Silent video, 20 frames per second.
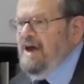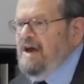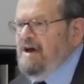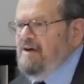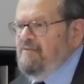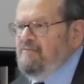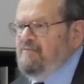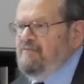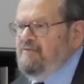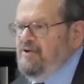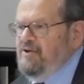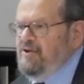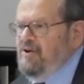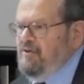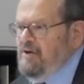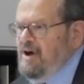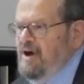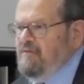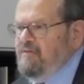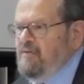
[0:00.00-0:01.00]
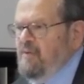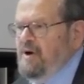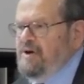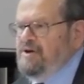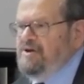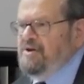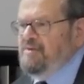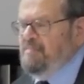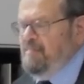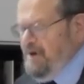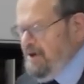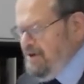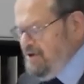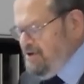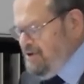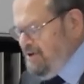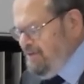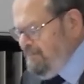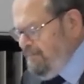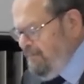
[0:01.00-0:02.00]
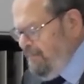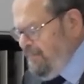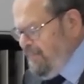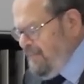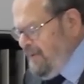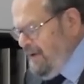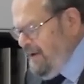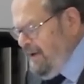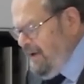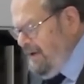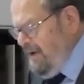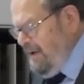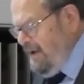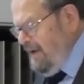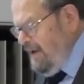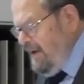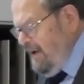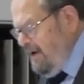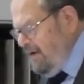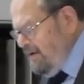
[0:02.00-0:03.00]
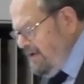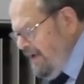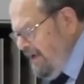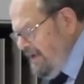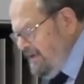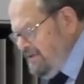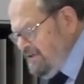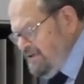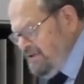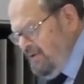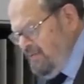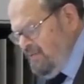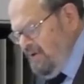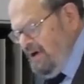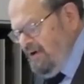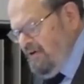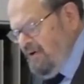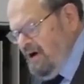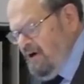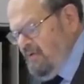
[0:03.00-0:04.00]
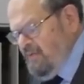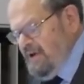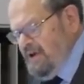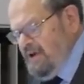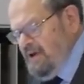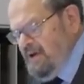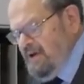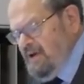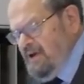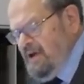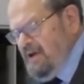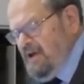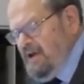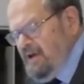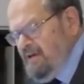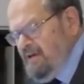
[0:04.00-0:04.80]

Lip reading: out half, you don't have quite the picture. Okay, so where are we?